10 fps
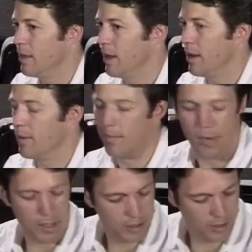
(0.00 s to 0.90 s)
Um,
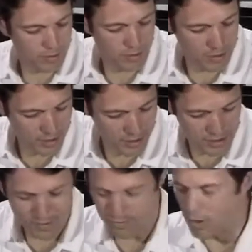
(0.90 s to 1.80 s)
I showed you this
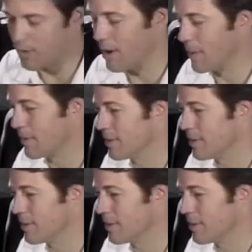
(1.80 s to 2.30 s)
list of programming